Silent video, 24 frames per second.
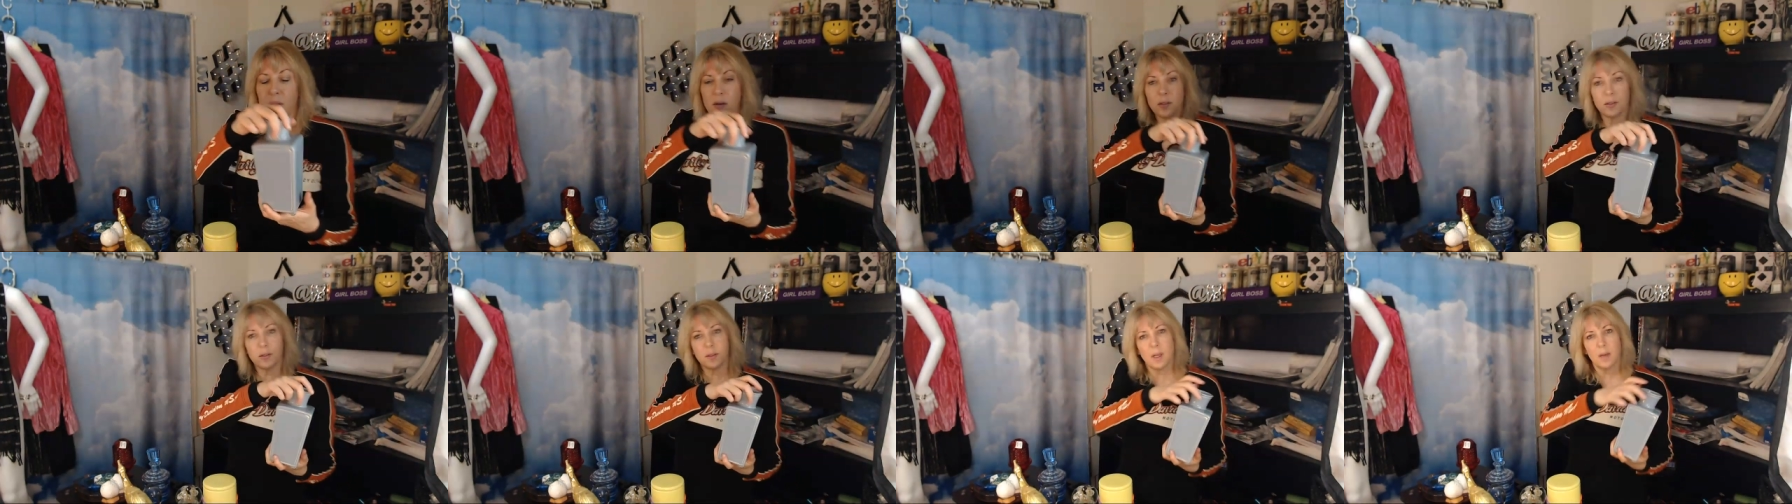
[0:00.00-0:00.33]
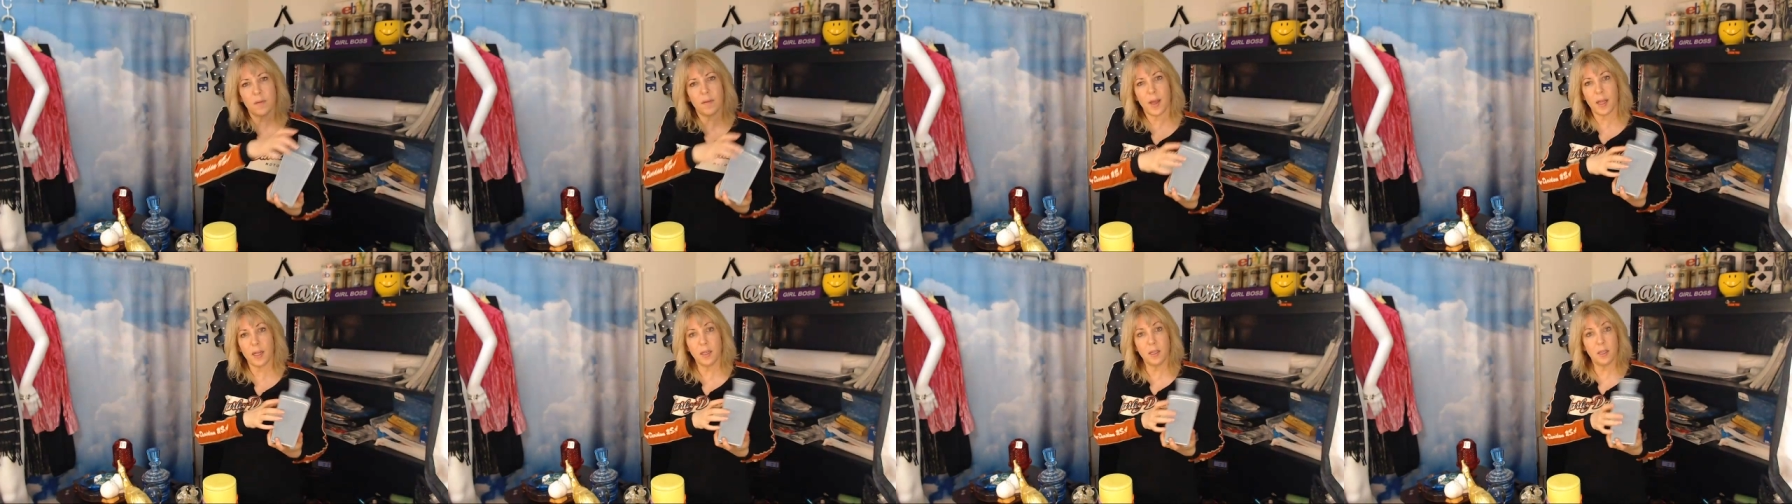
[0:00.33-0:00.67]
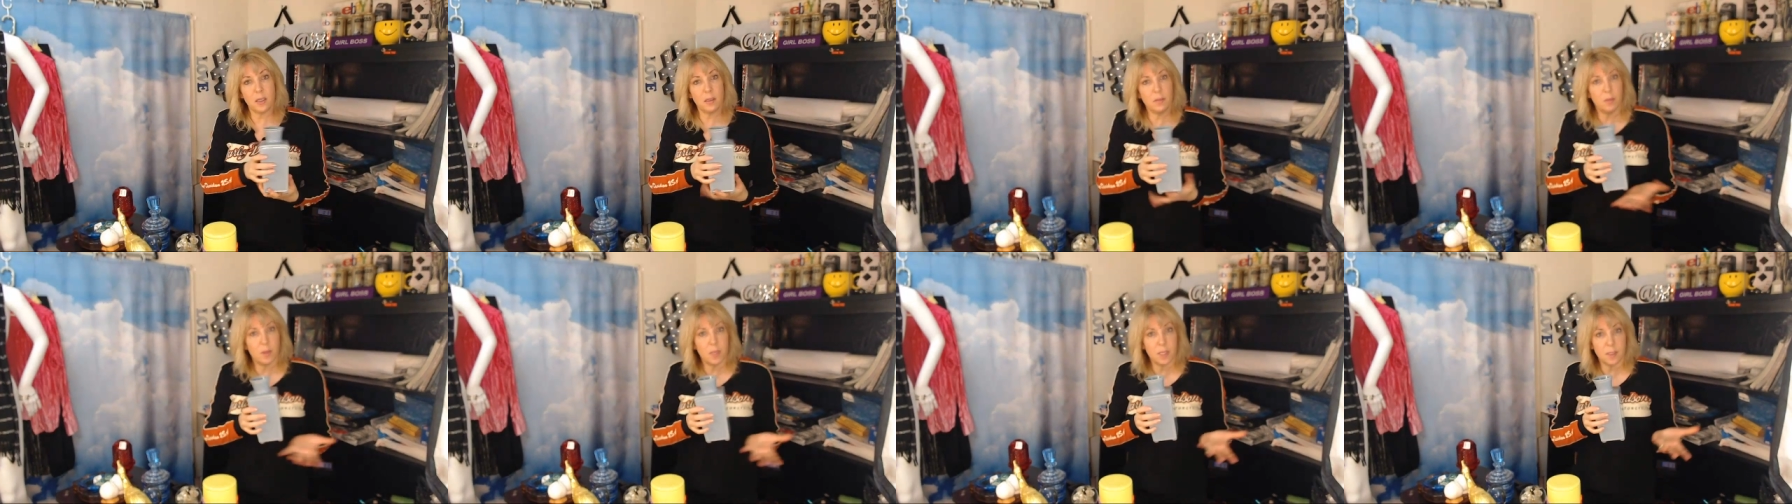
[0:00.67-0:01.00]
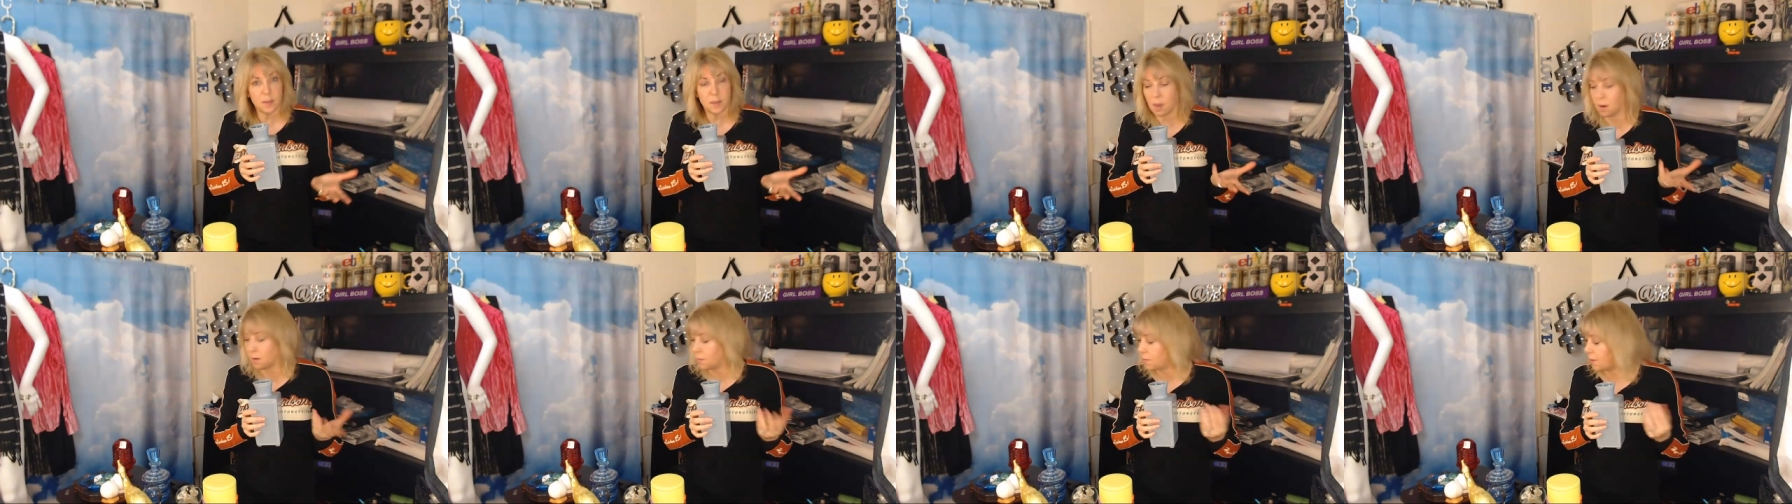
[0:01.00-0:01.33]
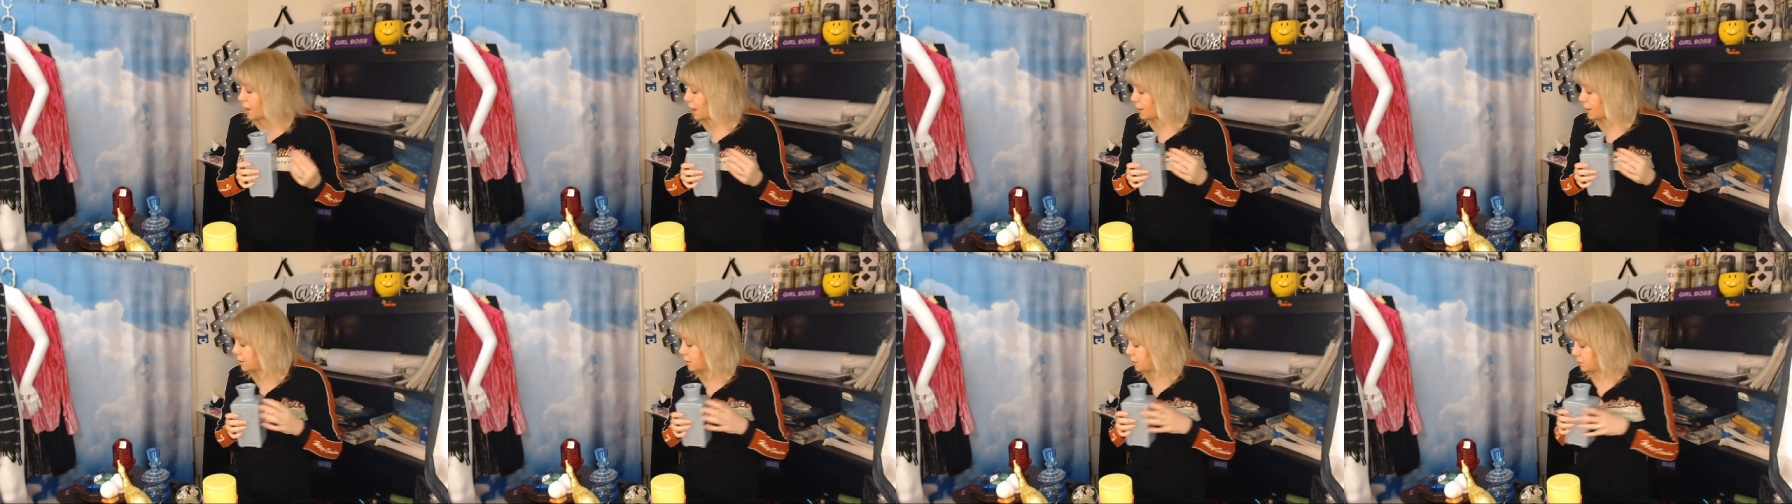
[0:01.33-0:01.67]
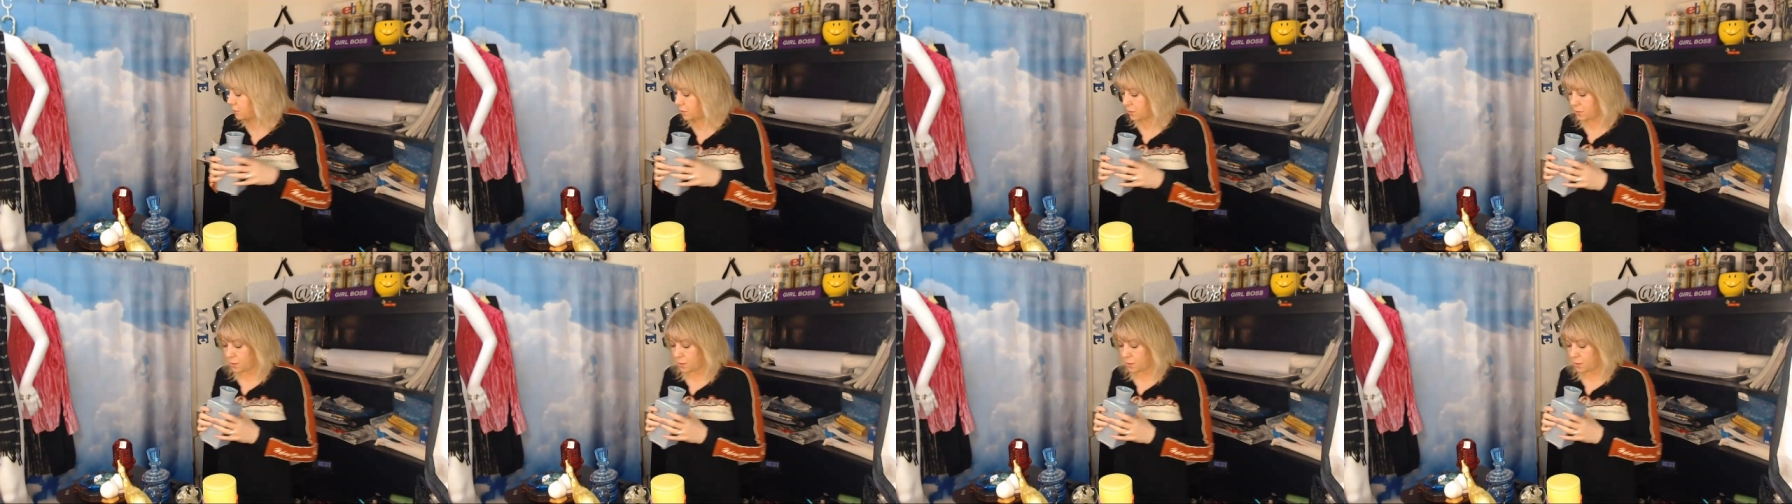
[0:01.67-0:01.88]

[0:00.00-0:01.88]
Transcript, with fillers: of their stuff had good resale value,